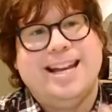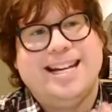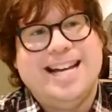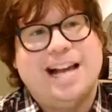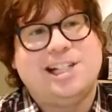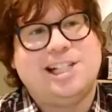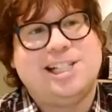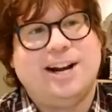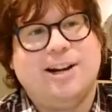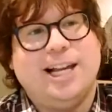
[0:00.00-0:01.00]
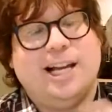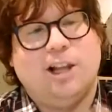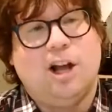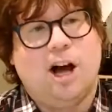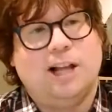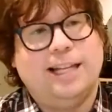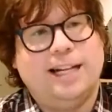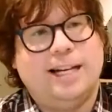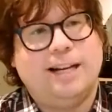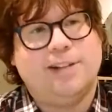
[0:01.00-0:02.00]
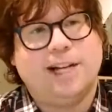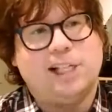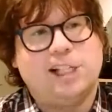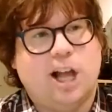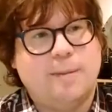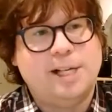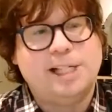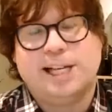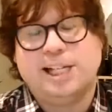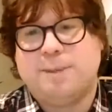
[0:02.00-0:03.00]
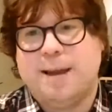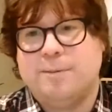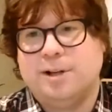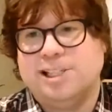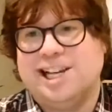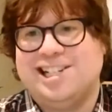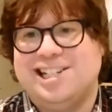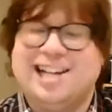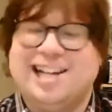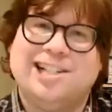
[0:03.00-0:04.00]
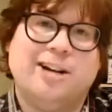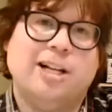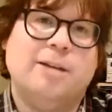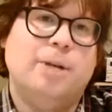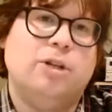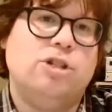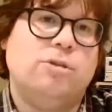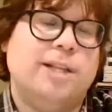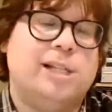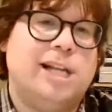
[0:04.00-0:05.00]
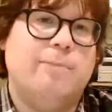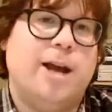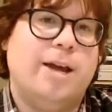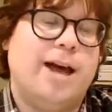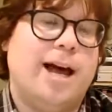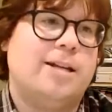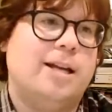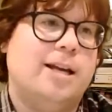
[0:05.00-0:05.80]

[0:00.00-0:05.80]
necessarily a long litany of like salami sliced papers doesn't necessarily build you in the same way that